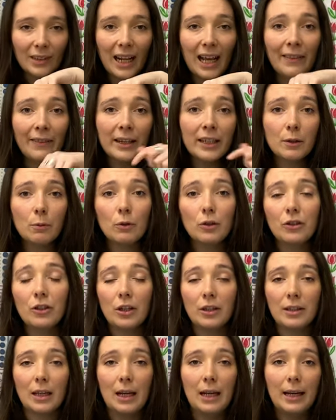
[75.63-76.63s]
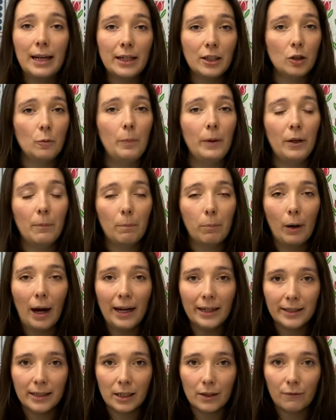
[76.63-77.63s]
And this was just a little bit of
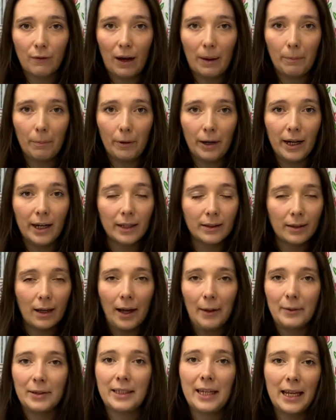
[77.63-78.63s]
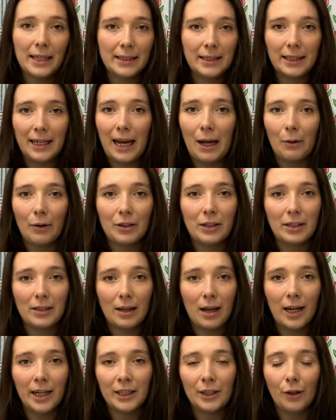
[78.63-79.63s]
practice fabric that I was testing out a
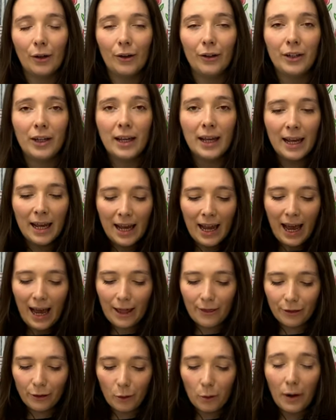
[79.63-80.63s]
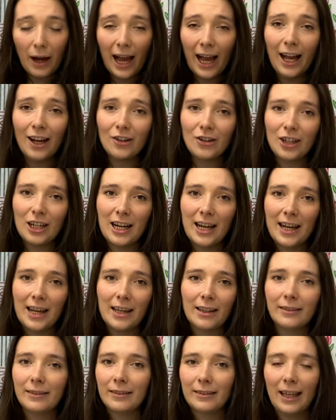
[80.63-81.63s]
design on and thought,
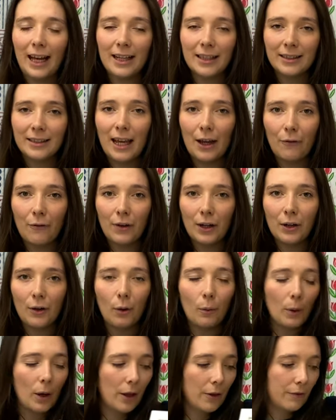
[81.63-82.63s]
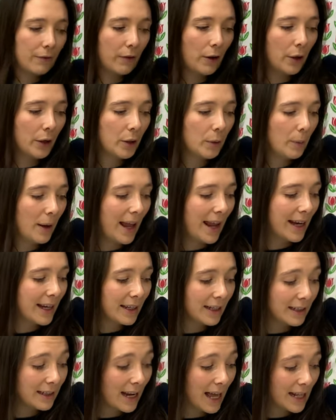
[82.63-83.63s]
actually, that's definitely not worth throwing
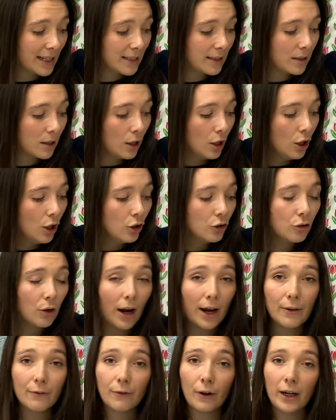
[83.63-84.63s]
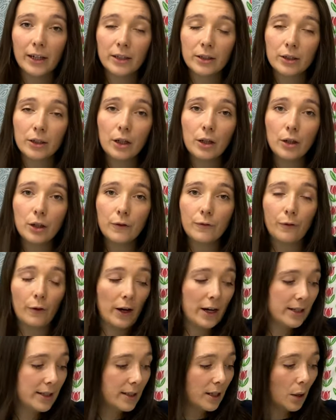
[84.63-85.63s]
away. Let's try and find use for
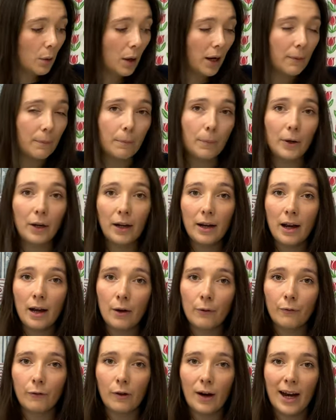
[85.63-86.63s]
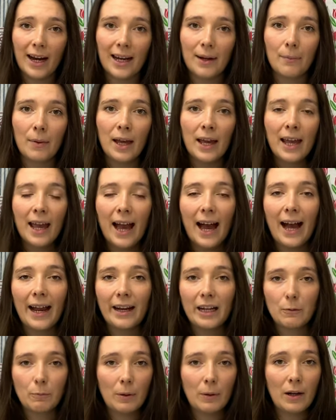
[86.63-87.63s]
it. So I put it in a frame
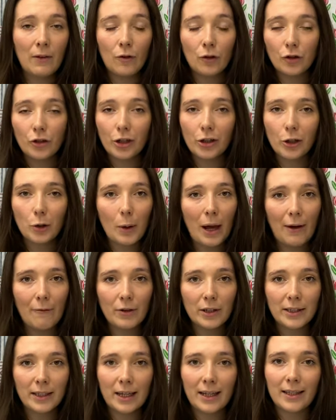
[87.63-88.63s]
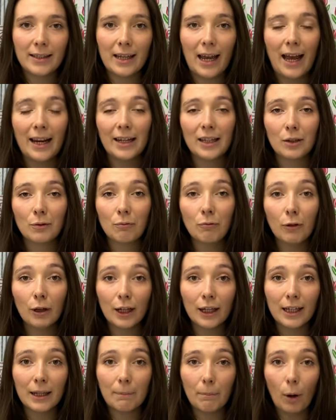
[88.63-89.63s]
and it's been in the studio ever since and it's
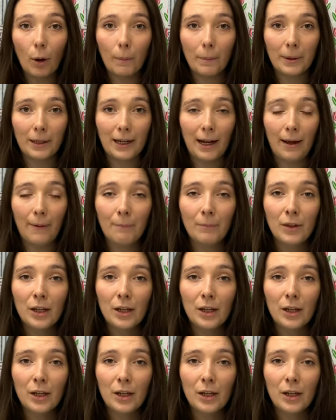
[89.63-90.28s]
really popular.